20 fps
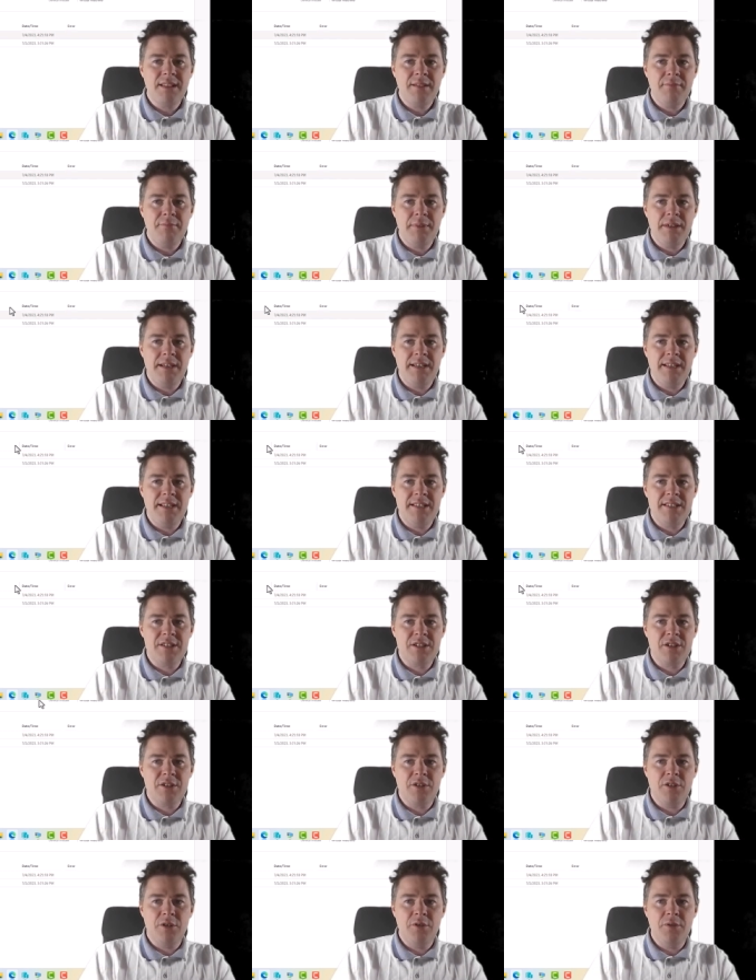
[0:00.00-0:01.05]
but it's
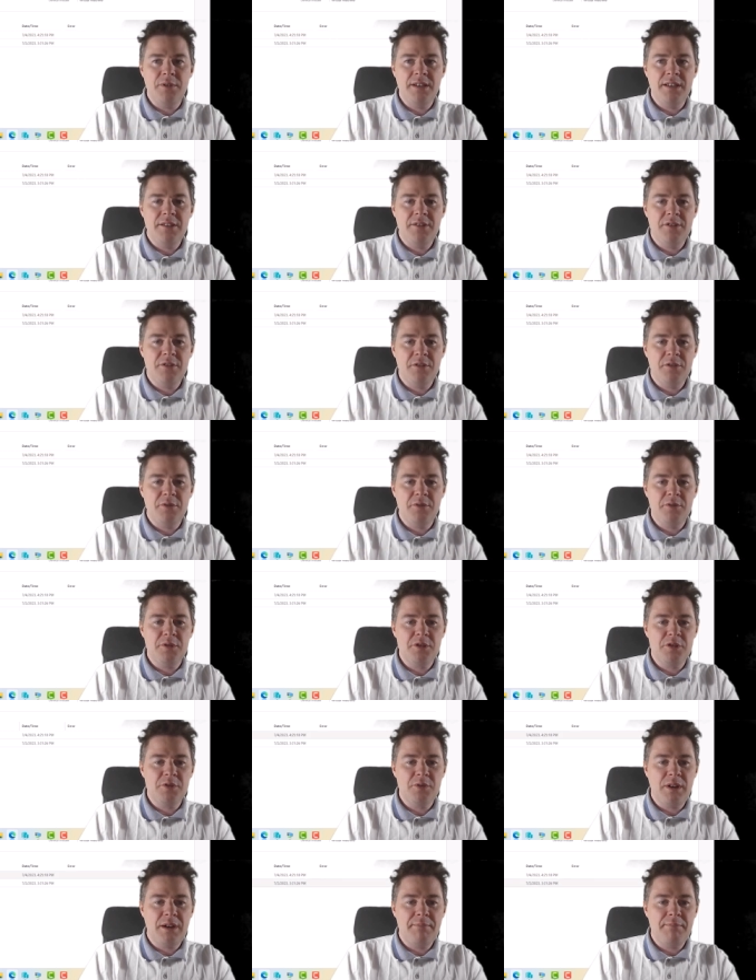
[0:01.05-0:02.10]
going to
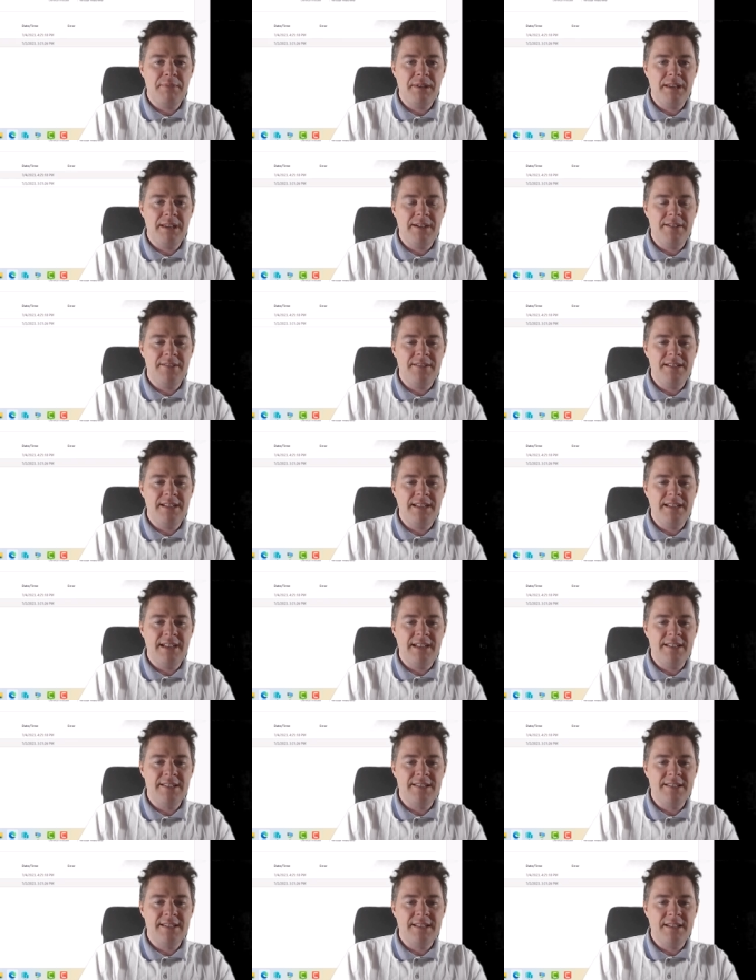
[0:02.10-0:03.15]
show up here
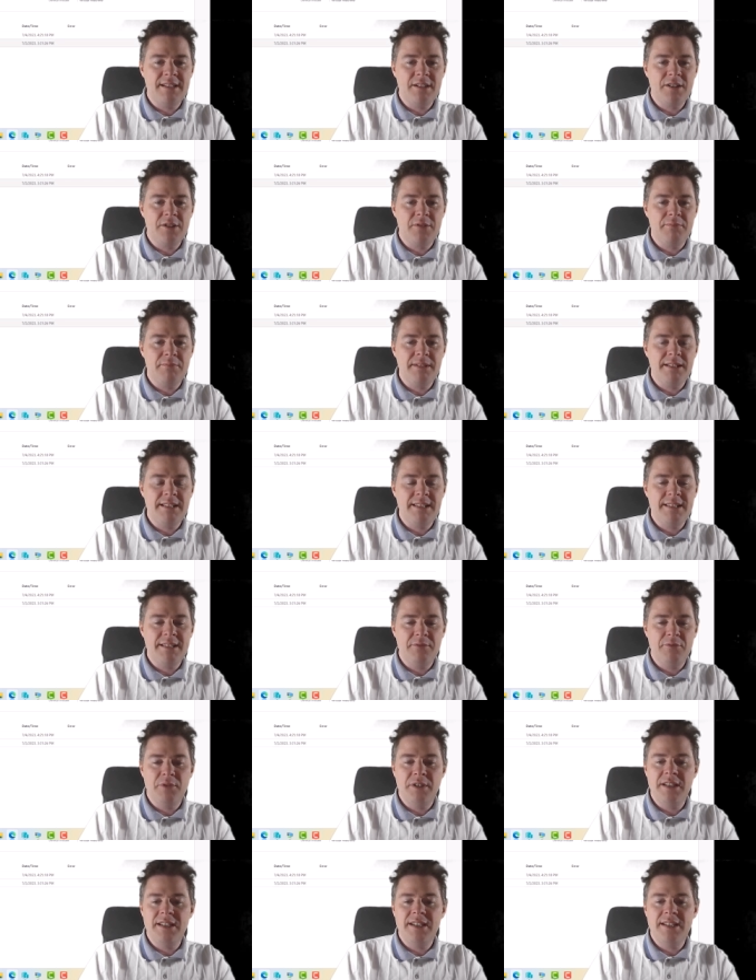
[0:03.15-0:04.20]
as uh, completed
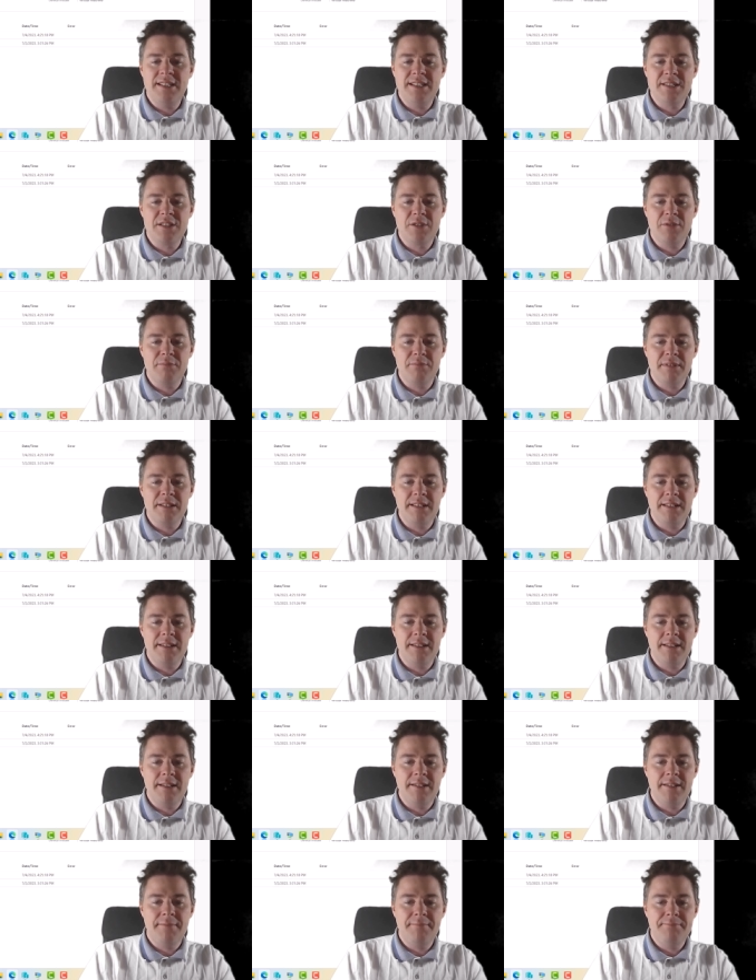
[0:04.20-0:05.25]
when it is
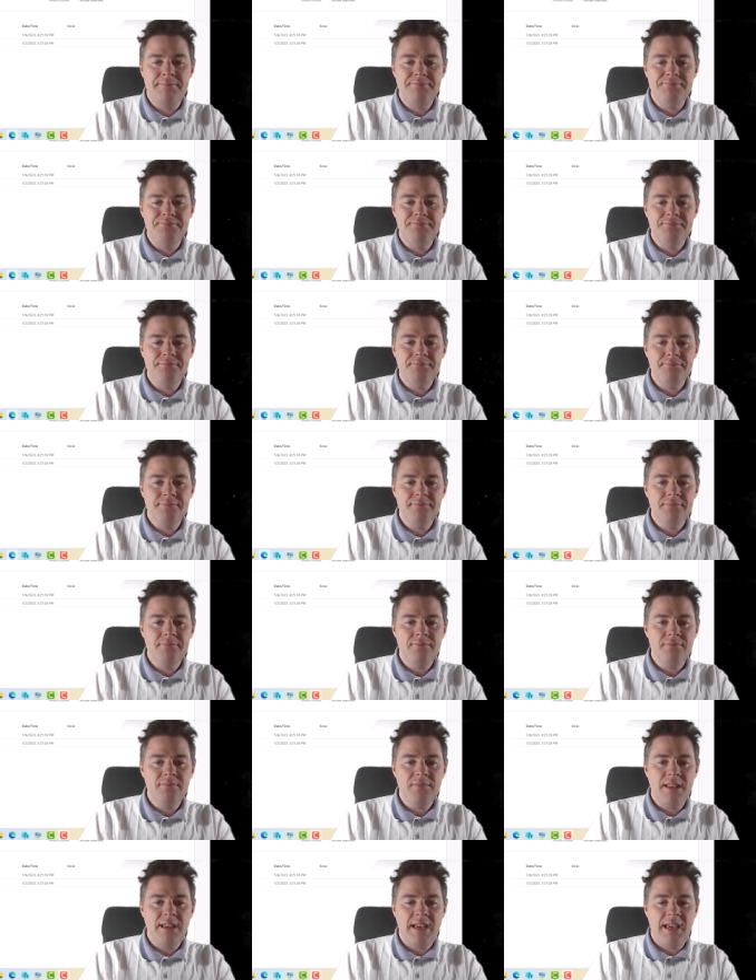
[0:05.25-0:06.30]
completed.
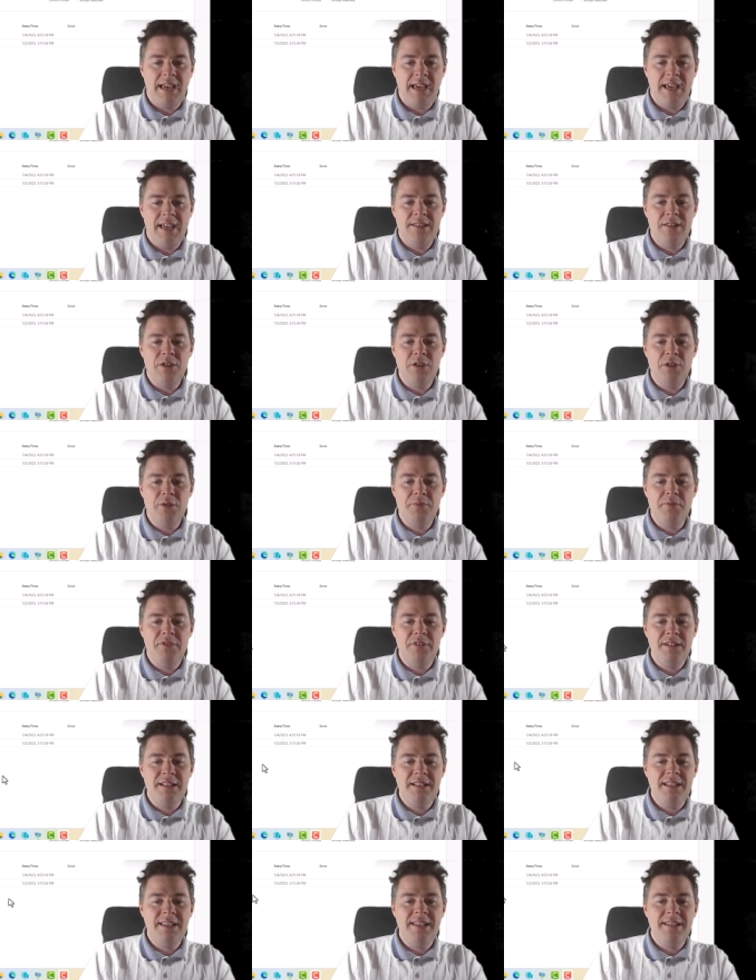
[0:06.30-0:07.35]
And
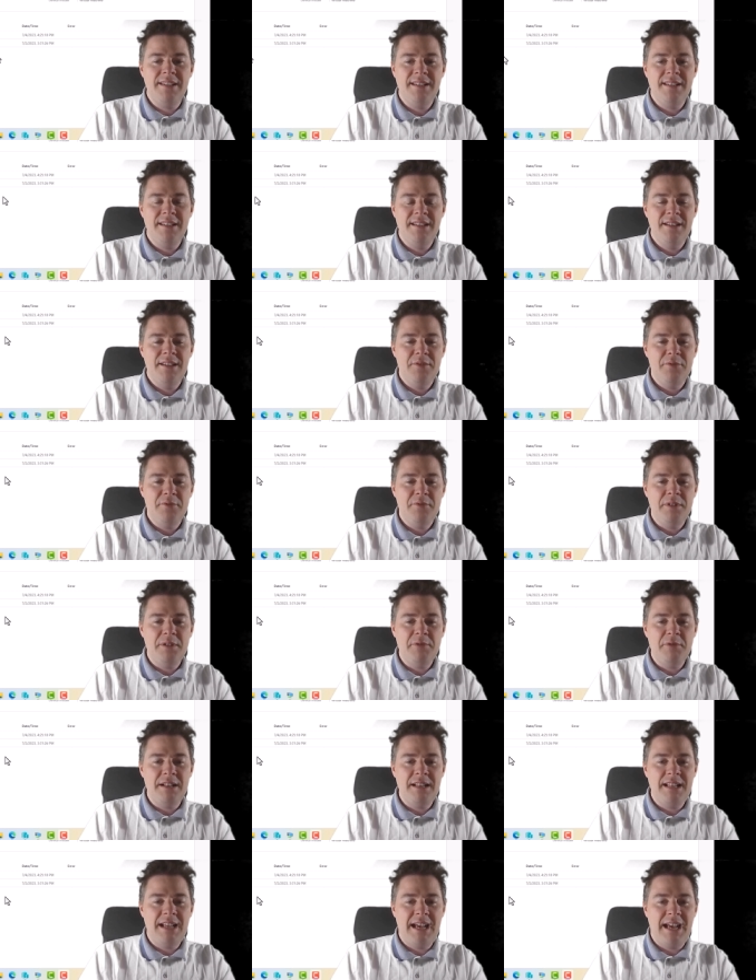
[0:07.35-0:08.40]
hopefully we
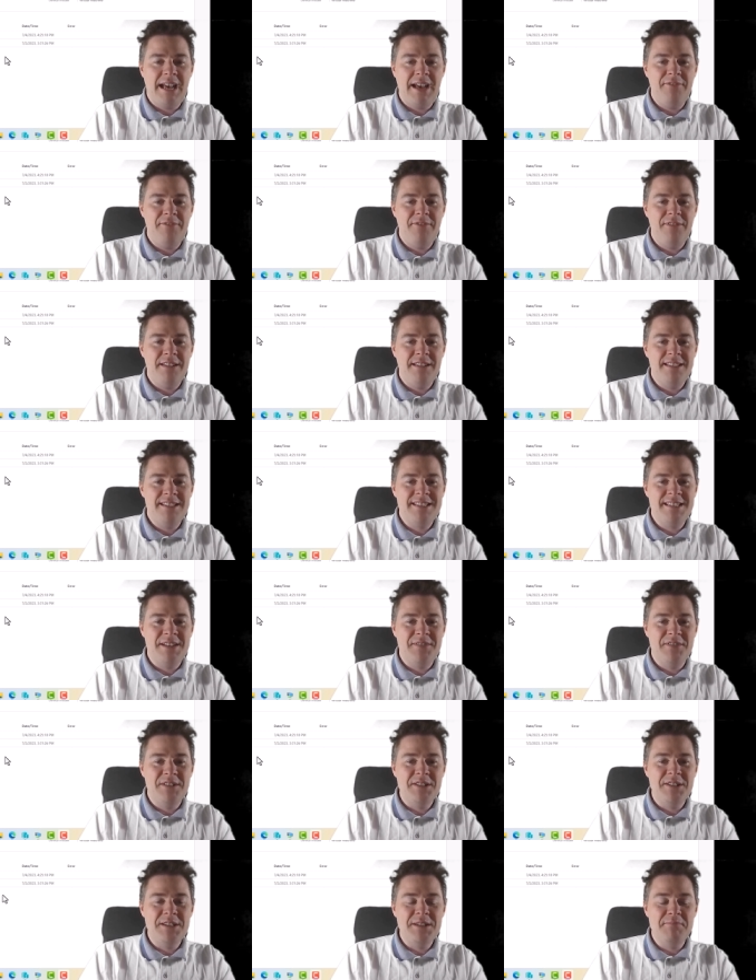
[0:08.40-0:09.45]
will have uh,
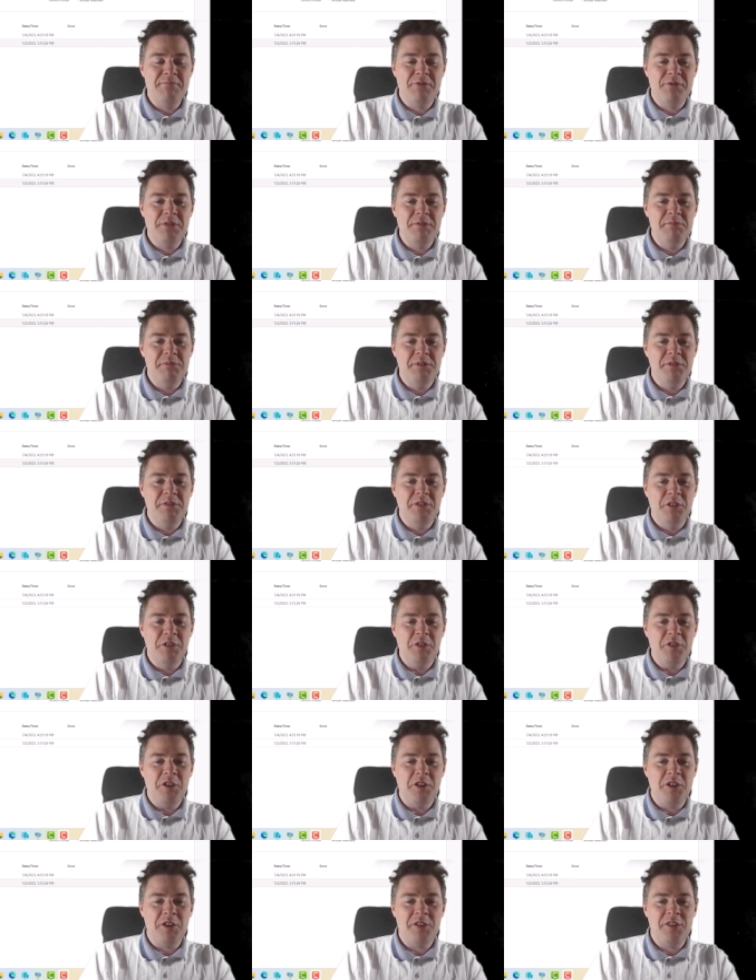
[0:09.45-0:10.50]
seven zip removed on
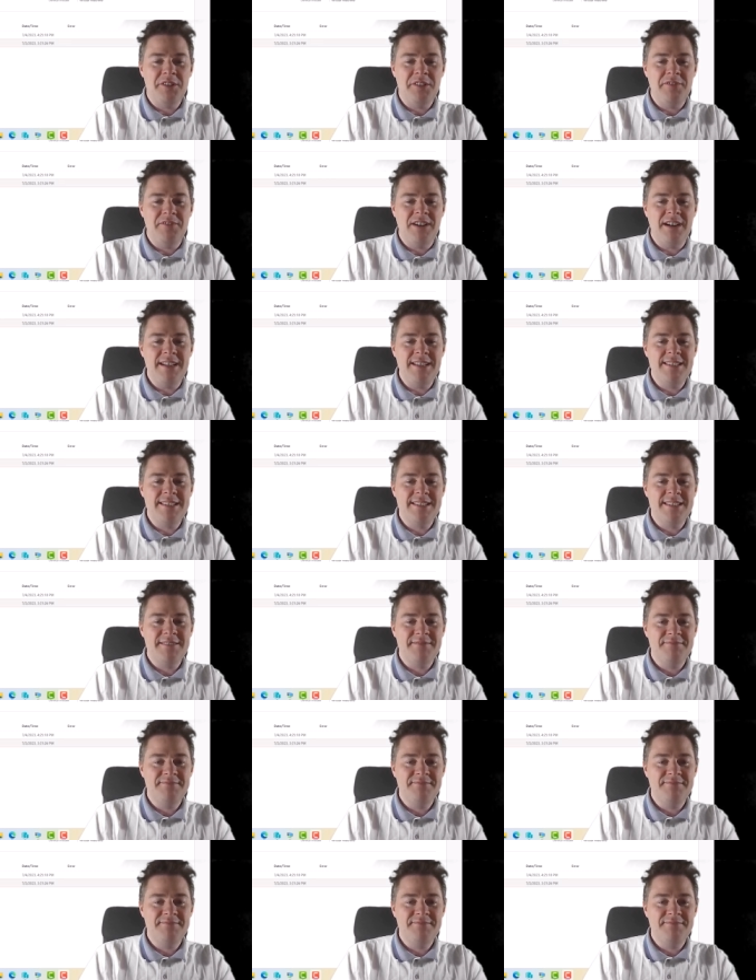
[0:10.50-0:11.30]
our device.